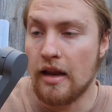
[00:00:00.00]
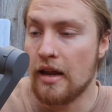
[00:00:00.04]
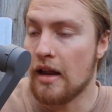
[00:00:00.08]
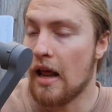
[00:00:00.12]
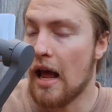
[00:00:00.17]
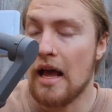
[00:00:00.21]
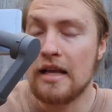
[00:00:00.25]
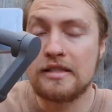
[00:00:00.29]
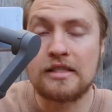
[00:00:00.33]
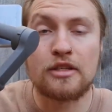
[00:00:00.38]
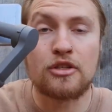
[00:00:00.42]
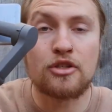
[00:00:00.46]
It
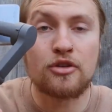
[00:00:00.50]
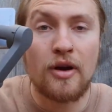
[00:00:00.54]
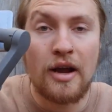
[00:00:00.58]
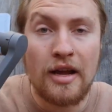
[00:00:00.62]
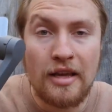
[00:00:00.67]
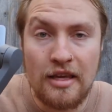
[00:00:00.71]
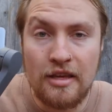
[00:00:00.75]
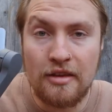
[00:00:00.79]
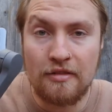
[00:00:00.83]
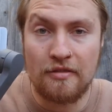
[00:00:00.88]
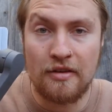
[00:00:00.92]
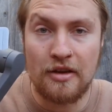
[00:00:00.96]
has a
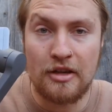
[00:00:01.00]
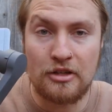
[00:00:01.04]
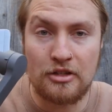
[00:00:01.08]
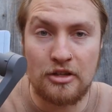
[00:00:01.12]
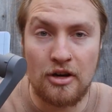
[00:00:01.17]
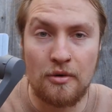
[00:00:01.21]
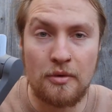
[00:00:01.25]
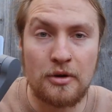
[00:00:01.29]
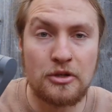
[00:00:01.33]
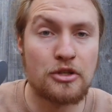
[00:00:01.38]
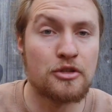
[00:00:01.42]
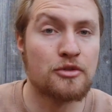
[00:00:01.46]
tracking
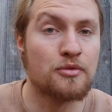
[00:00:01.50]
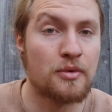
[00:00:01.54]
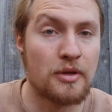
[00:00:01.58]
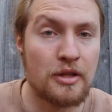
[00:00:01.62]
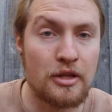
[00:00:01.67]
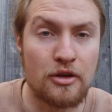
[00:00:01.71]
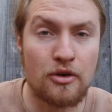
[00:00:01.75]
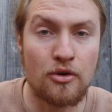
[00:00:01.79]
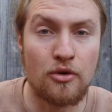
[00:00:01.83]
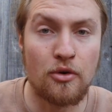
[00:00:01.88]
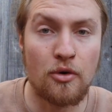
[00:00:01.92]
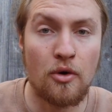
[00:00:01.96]
feature, which is really
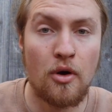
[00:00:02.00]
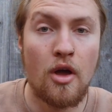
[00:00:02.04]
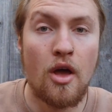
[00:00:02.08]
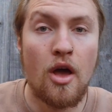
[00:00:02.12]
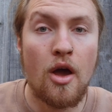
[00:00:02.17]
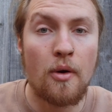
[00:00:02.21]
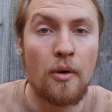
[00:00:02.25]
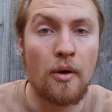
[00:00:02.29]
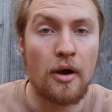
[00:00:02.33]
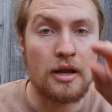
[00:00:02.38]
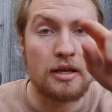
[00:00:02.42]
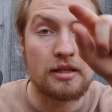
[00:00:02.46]
cool,
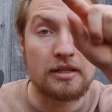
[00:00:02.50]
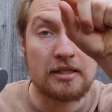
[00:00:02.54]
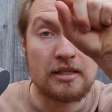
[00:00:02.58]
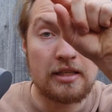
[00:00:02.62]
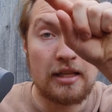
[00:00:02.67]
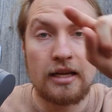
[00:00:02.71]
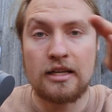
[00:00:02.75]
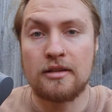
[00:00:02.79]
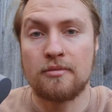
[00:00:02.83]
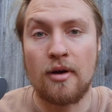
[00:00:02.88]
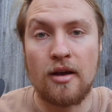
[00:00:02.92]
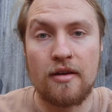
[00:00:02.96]
where I can
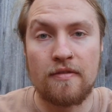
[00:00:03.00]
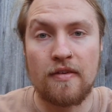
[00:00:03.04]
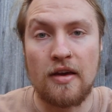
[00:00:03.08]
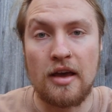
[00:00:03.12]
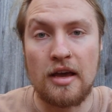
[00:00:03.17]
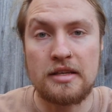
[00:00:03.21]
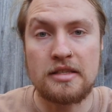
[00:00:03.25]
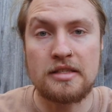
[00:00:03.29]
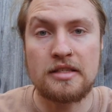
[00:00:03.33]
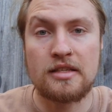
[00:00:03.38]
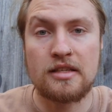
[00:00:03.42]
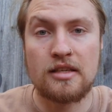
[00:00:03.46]
select my
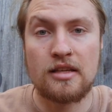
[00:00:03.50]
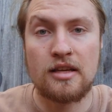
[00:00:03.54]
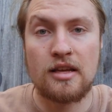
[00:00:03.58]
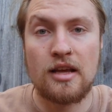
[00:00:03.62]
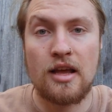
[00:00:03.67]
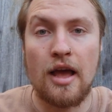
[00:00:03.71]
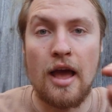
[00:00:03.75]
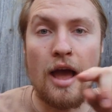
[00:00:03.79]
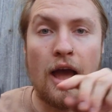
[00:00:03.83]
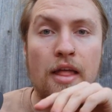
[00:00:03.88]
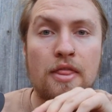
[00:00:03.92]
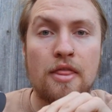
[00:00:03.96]
face
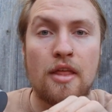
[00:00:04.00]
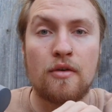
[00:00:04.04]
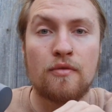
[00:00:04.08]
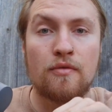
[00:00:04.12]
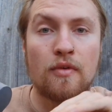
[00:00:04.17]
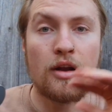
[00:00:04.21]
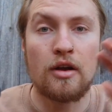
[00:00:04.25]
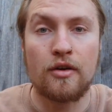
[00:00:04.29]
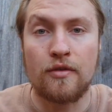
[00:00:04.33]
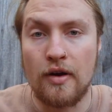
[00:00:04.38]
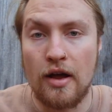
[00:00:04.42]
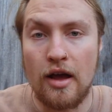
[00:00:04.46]
and then
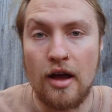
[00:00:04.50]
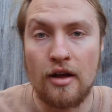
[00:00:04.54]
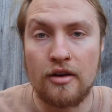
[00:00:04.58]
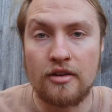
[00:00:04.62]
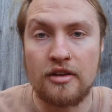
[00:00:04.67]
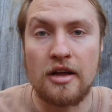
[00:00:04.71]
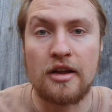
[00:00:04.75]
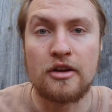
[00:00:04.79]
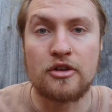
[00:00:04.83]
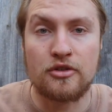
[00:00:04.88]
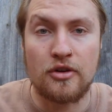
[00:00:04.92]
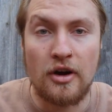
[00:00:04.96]
run around
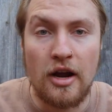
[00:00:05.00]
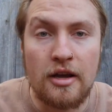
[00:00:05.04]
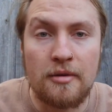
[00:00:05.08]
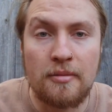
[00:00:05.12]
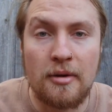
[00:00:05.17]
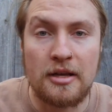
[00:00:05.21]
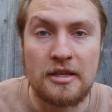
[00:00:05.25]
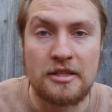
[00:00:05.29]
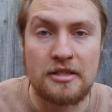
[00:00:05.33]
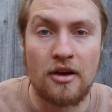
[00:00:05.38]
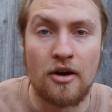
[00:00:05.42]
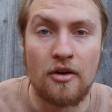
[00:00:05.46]
and track
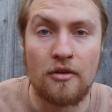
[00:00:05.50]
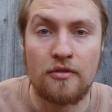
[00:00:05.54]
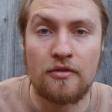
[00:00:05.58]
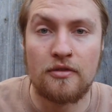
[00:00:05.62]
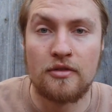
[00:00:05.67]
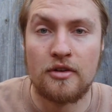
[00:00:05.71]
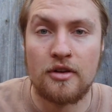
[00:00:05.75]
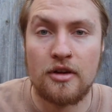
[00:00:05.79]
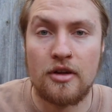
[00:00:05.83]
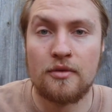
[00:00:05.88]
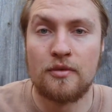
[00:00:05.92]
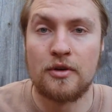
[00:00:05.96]
myself,
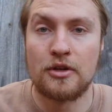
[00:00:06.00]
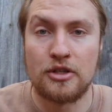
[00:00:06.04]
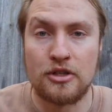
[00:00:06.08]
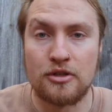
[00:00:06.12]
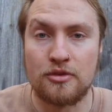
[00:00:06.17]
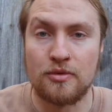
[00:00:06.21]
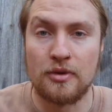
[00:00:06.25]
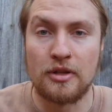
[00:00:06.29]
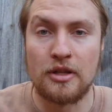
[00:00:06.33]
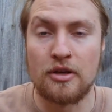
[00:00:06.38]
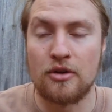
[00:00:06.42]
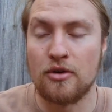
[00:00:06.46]
which is
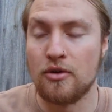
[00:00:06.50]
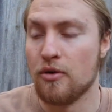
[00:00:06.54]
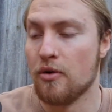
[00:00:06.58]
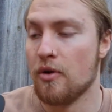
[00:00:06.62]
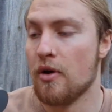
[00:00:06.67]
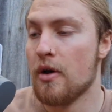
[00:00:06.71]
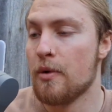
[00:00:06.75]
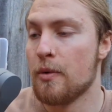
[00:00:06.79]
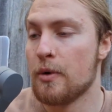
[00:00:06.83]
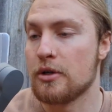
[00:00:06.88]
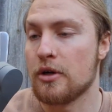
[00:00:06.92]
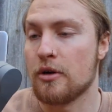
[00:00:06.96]
really cool,
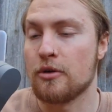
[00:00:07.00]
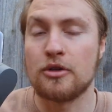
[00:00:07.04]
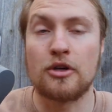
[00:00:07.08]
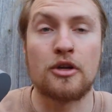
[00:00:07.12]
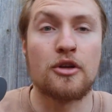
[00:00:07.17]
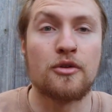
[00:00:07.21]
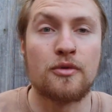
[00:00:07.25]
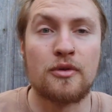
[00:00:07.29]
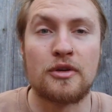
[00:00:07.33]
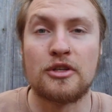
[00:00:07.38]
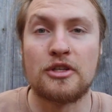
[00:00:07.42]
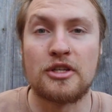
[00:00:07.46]
which I'll show
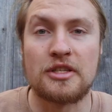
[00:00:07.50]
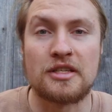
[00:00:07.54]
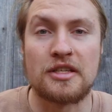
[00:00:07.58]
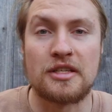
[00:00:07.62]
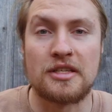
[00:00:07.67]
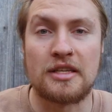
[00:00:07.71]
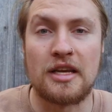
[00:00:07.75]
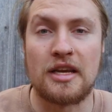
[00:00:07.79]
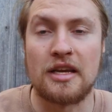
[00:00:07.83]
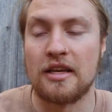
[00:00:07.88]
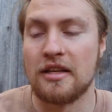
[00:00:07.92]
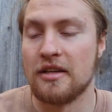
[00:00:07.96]
you in just a second.